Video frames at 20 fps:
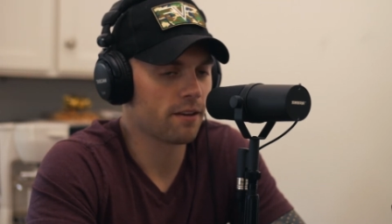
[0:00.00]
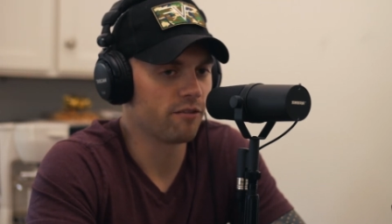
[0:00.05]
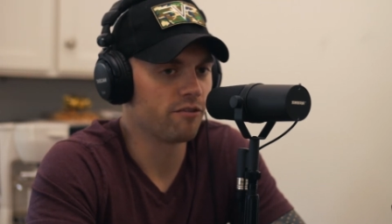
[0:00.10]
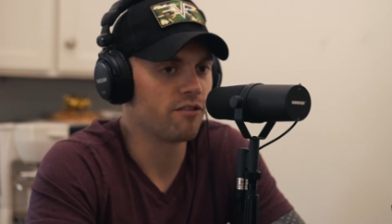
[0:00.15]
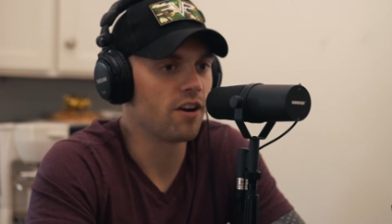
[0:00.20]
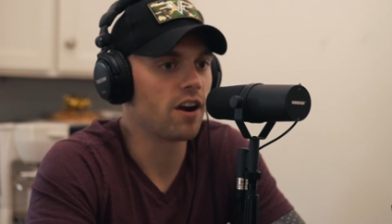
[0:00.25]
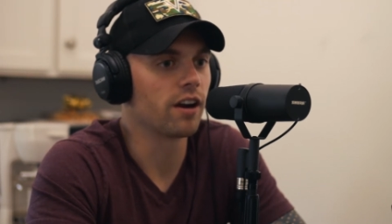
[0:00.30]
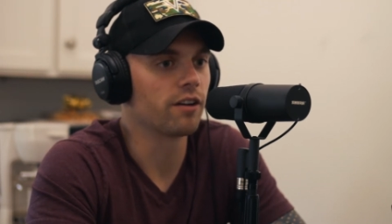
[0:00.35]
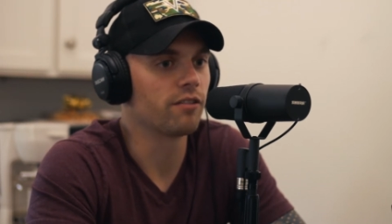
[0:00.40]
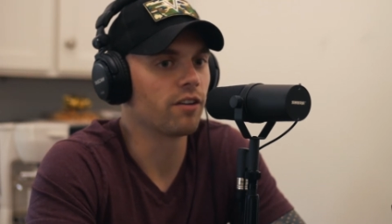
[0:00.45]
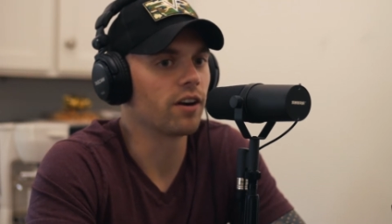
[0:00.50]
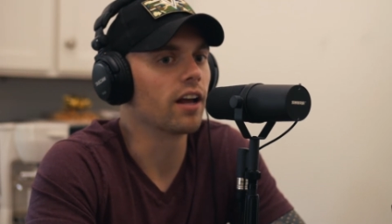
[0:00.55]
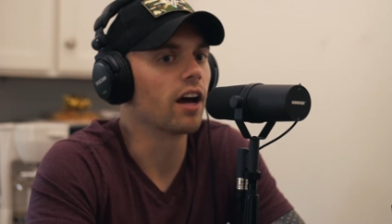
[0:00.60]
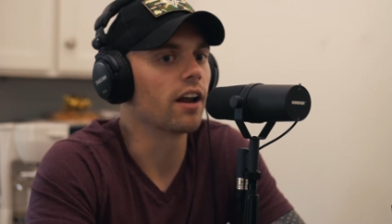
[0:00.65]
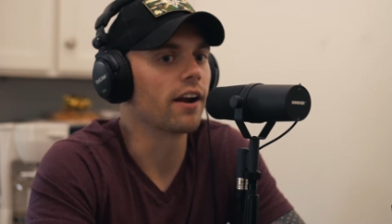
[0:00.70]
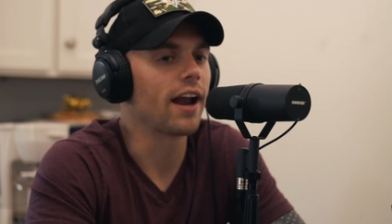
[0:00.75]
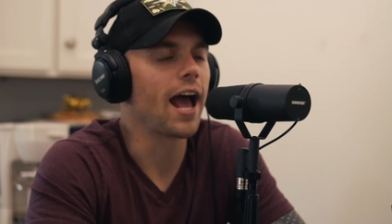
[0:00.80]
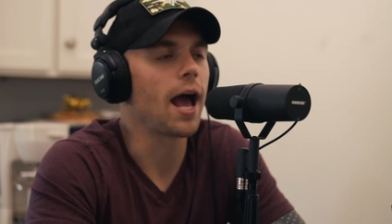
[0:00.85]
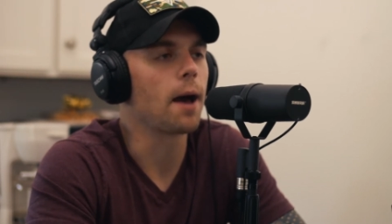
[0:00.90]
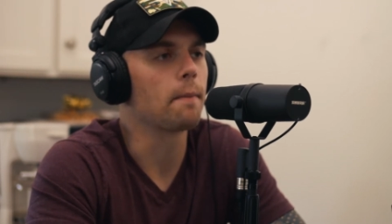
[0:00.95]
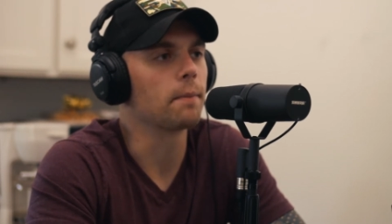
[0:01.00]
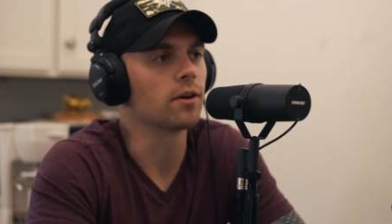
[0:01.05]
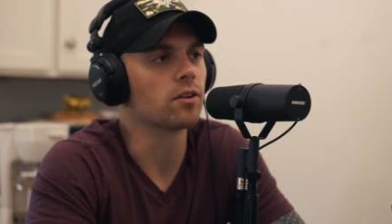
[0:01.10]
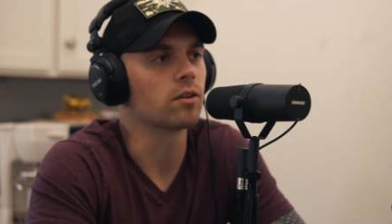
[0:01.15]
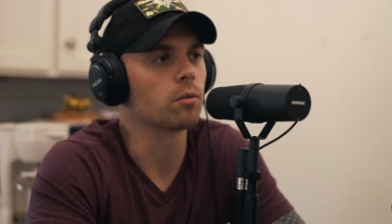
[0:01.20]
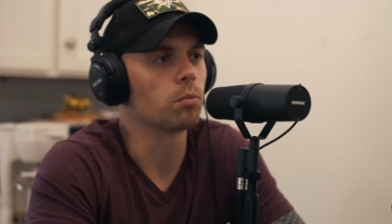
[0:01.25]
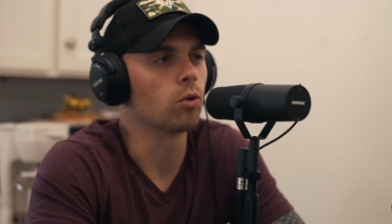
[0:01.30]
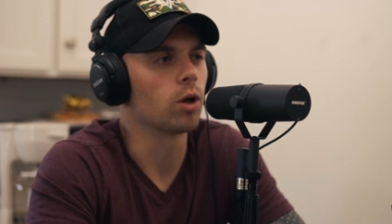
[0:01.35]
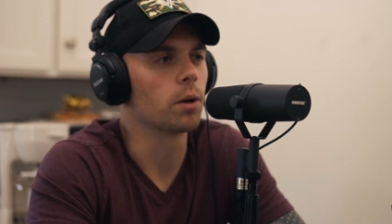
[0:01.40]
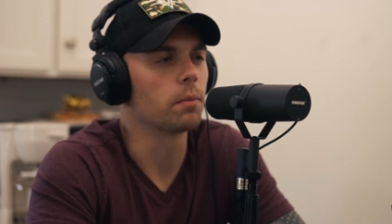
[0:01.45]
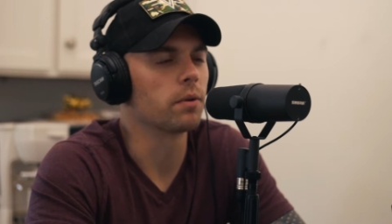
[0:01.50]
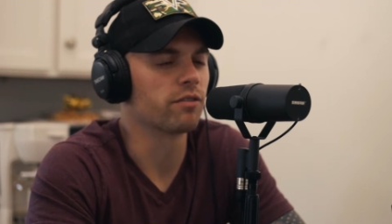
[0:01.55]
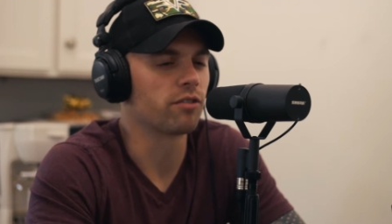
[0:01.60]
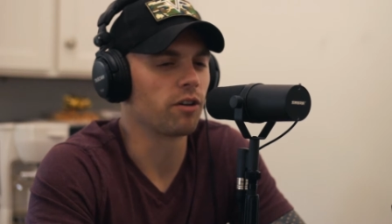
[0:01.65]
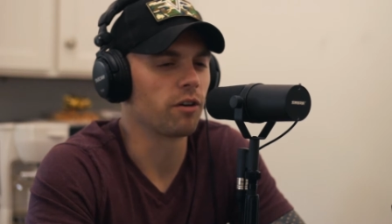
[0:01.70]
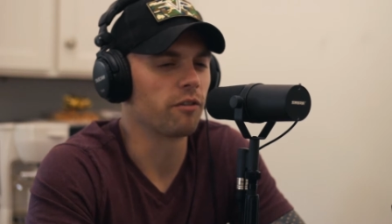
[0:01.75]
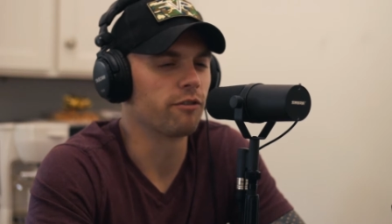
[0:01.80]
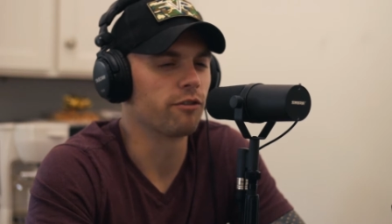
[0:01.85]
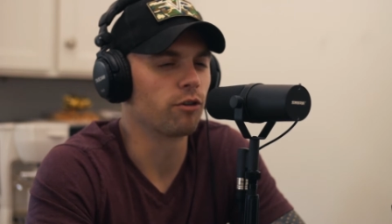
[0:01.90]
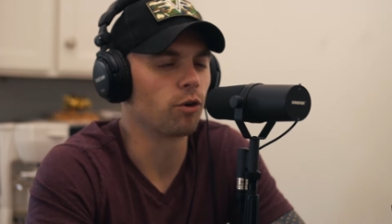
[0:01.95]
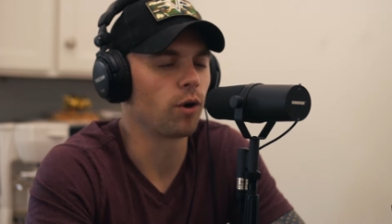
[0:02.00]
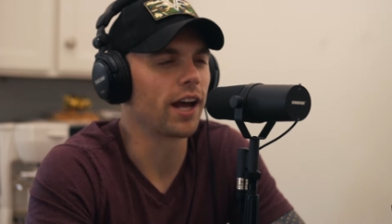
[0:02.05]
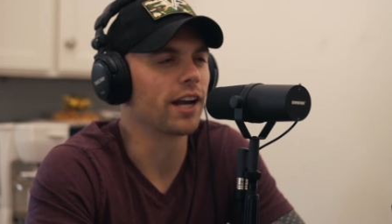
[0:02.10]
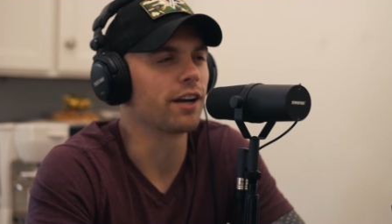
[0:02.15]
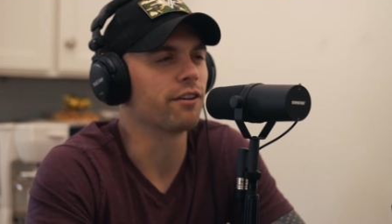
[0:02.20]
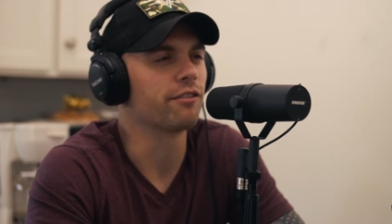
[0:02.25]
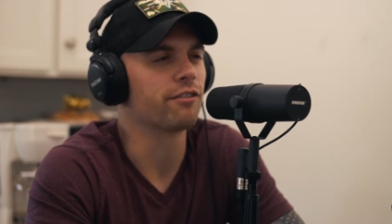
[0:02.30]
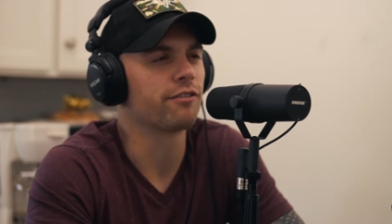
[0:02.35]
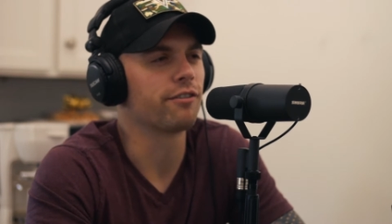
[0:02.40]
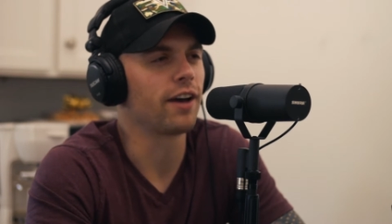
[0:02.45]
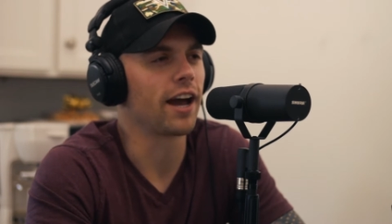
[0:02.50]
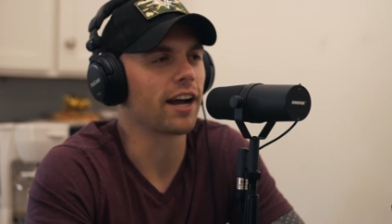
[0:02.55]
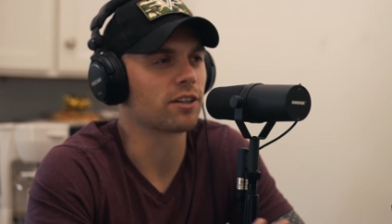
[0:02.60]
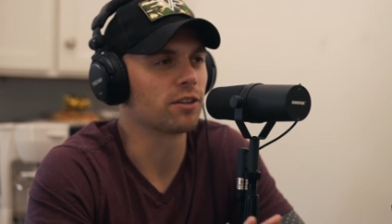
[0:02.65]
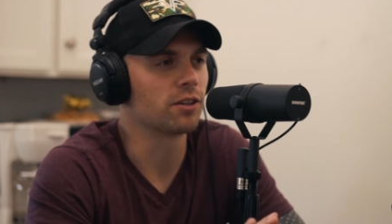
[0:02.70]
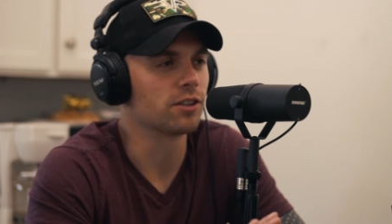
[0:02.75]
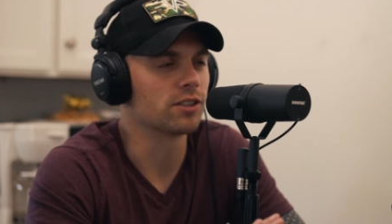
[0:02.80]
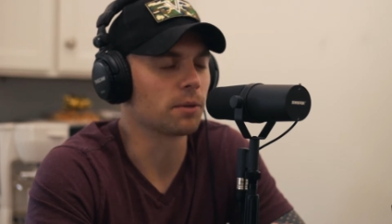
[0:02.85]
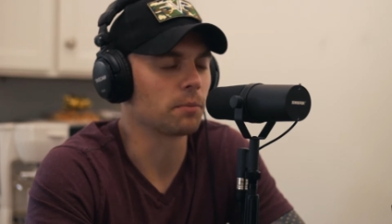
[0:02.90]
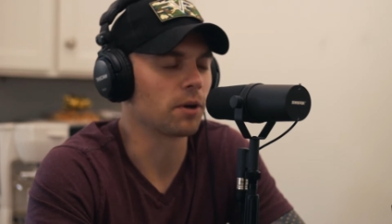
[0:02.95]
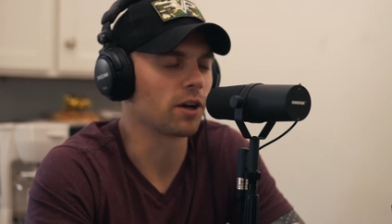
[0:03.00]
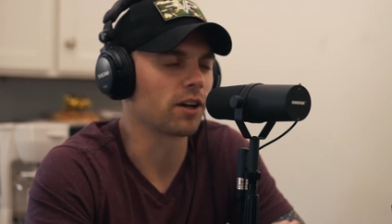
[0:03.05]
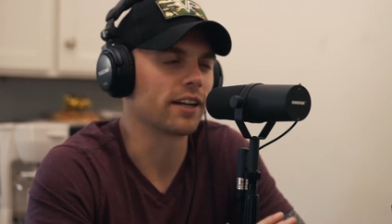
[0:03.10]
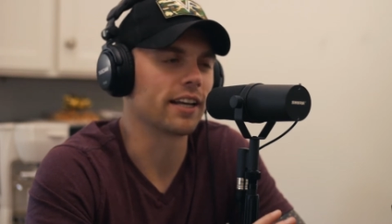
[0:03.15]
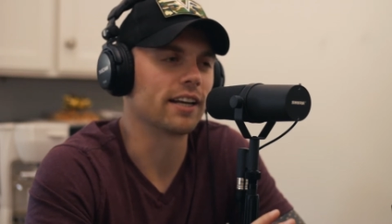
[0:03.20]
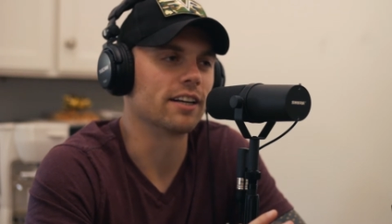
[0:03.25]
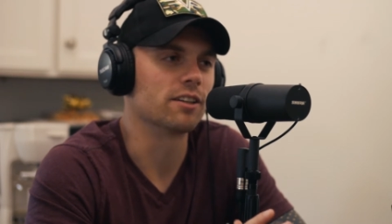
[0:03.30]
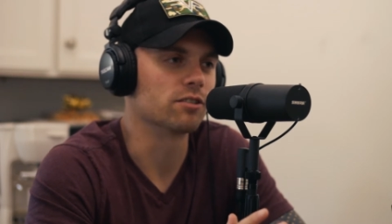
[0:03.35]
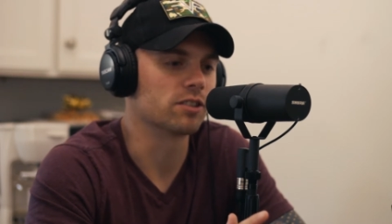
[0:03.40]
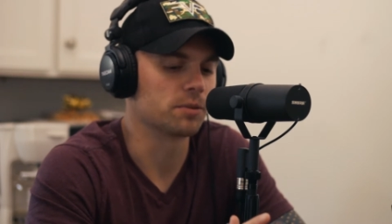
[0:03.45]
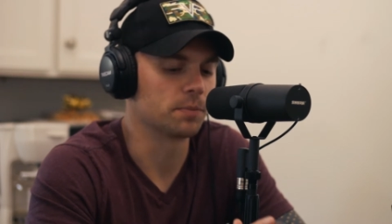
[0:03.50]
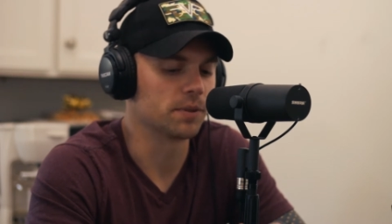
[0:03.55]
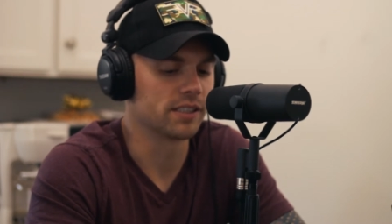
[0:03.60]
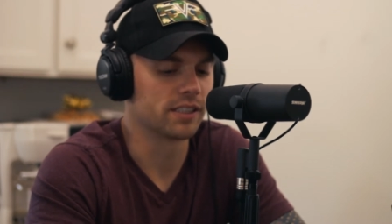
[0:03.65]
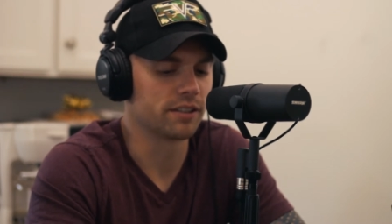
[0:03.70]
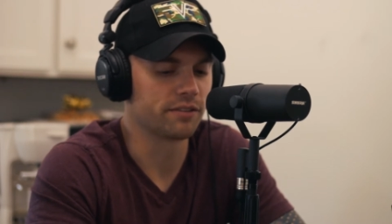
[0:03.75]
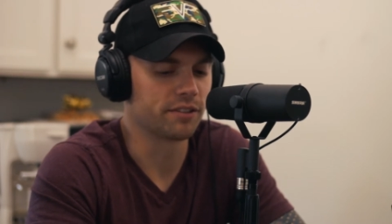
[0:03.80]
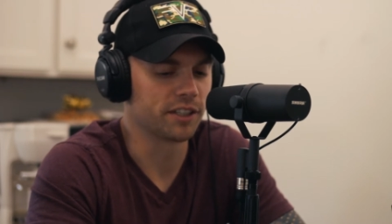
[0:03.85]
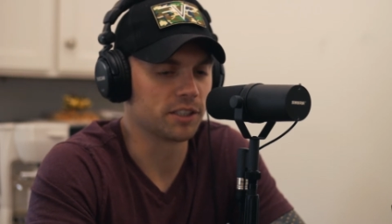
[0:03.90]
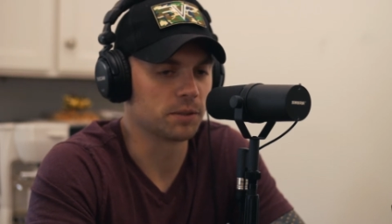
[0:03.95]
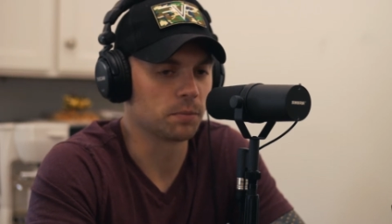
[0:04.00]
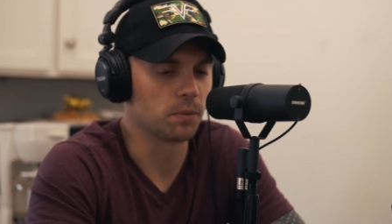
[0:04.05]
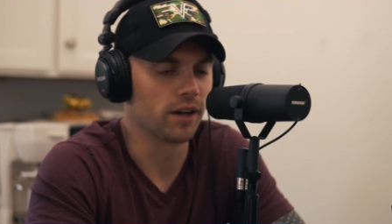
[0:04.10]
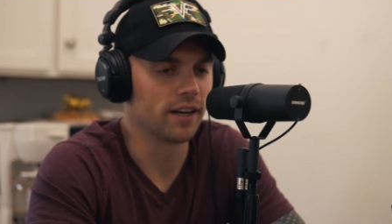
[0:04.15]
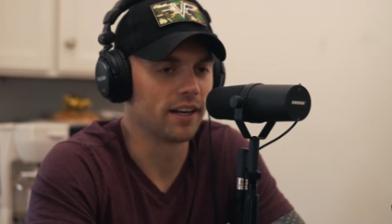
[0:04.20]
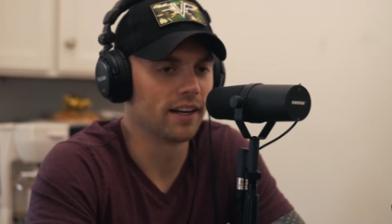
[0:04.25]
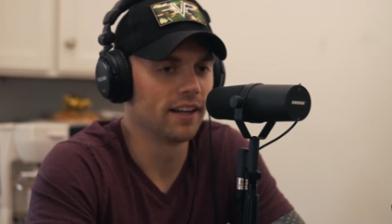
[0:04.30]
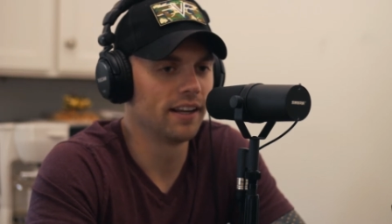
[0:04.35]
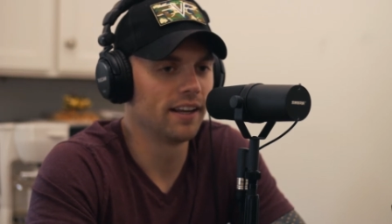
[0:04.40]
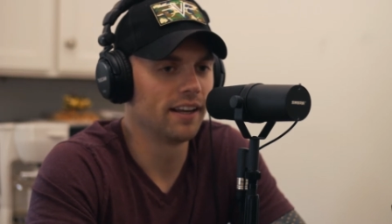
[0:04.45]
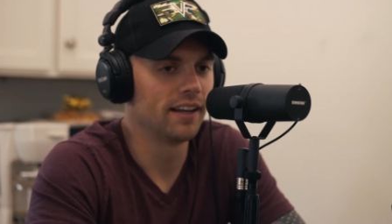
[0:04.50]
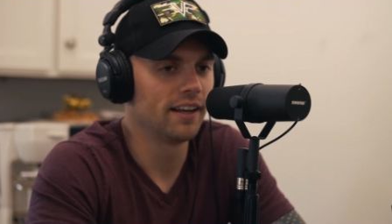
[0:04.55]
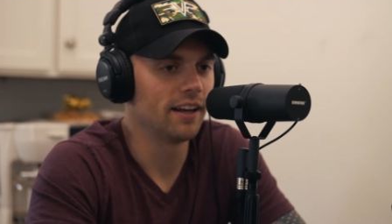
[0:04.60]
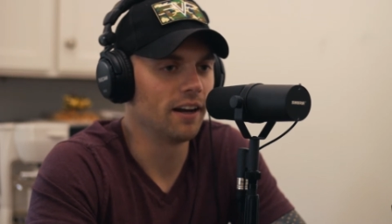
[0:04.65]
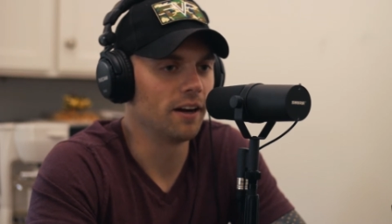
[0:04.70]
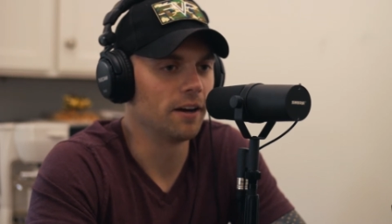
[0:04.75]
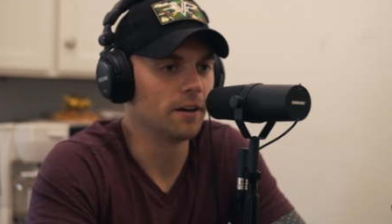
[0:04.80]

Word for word: very, very unhappy on deployment for a variety of factors. I'm not going to get into specifics, but mm-hmm.